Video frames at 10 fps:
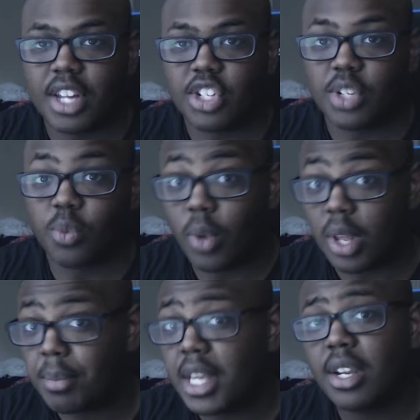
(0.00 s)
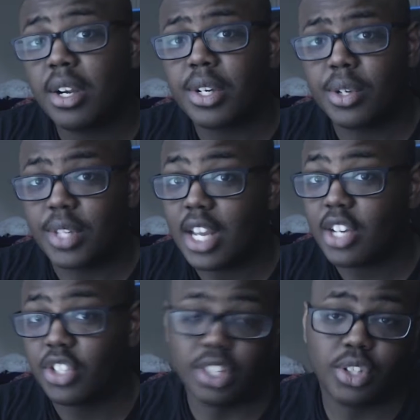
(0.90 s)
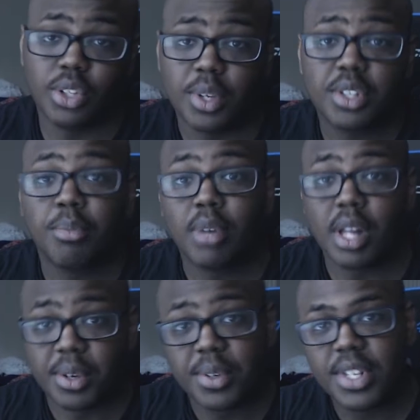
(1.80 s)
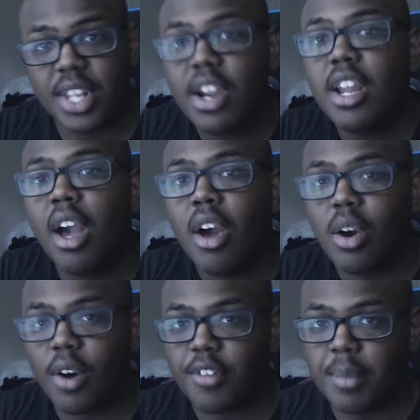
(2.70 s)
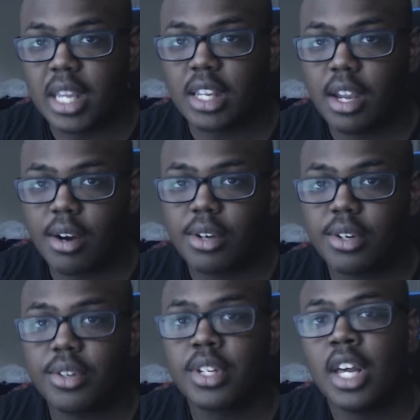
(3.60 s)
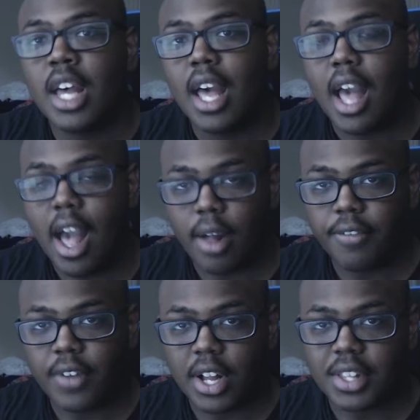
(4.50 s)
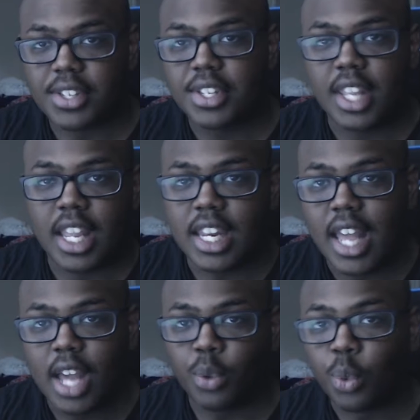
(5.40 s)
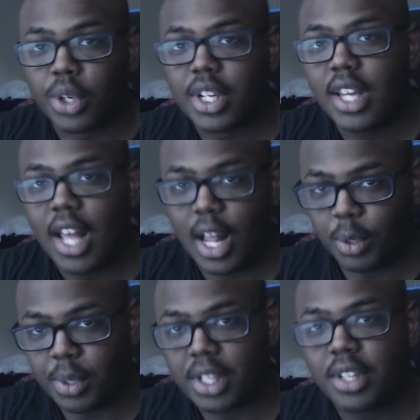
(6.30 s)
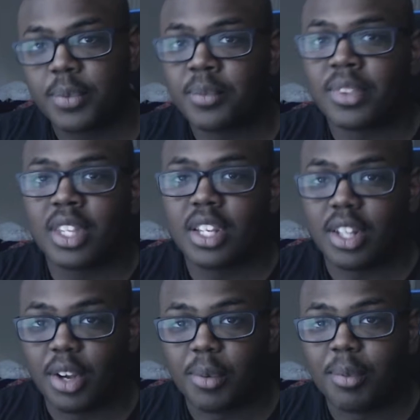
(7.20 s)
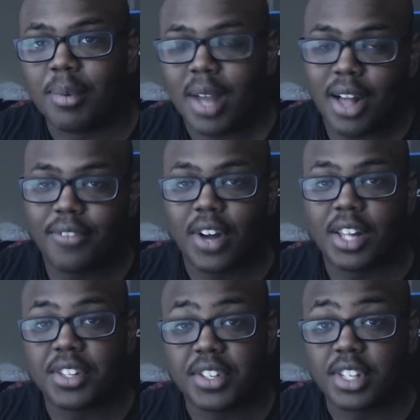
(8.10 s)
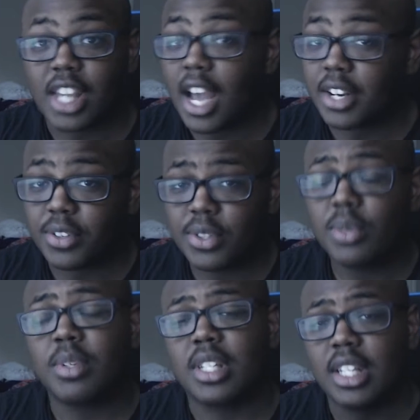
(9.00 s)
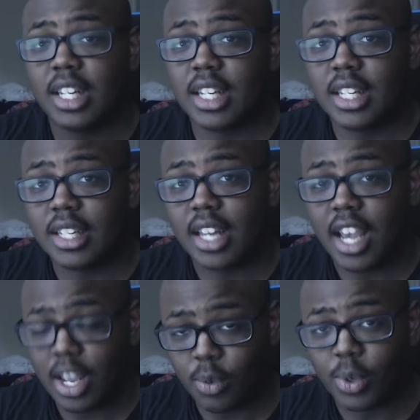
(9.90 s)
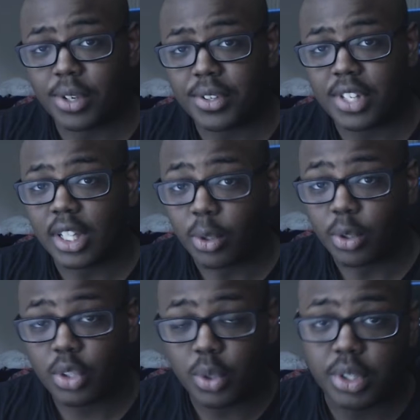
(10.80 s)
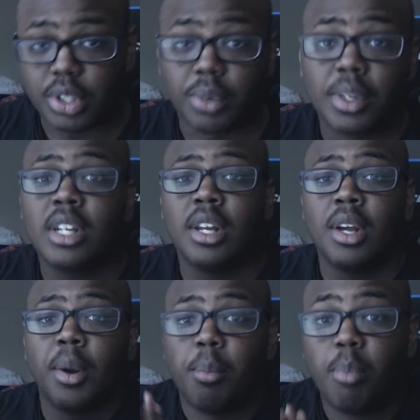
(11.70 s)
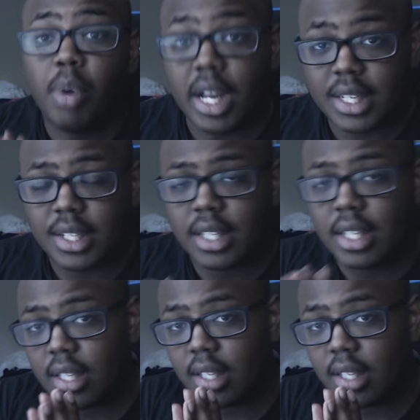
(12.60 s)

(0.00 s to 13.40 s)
is not just one main character, it's actually the 2, it's the brothers. They are the main characters, Alphonse and Edward Elric. You know, Alphonse is the guy in the suit and Edward's the little short dude. But